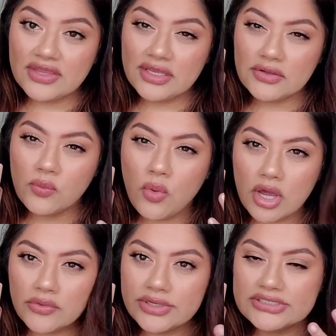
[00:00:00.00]
thin
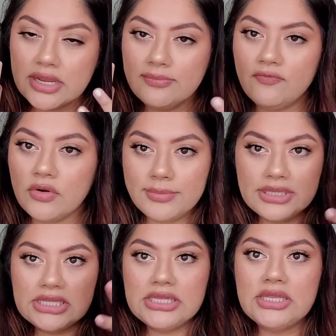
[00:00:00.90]
watery type
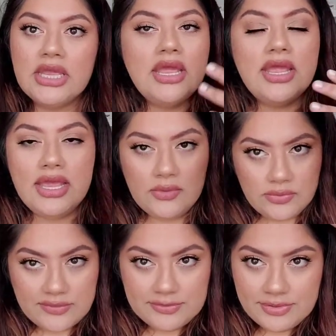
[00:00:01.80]
formula
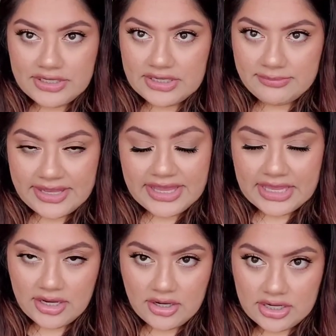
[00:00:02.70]
and when I would put it in my
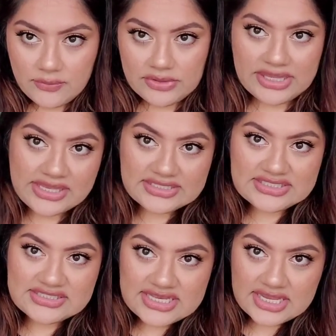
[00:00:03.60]
hair it would
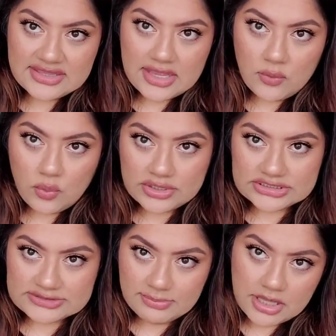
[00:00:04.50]
like stay in that
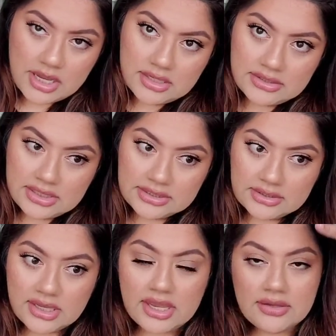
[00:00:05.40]
one spot
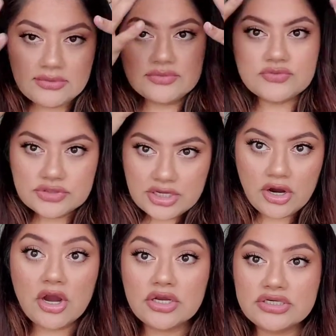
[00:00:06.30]
like it, it was
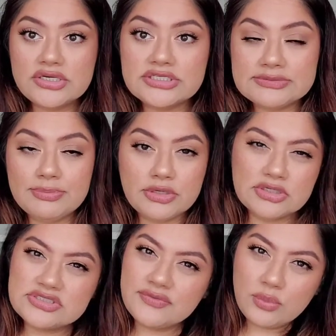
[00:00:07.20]
really hard to
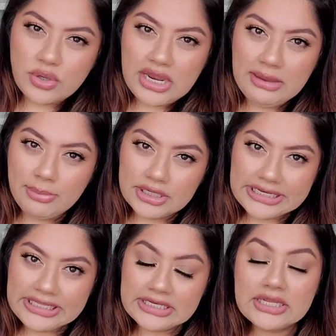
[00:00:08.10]
disperse from where I
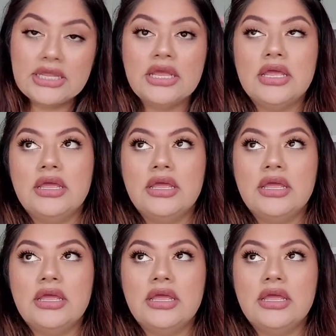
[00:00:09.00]
put it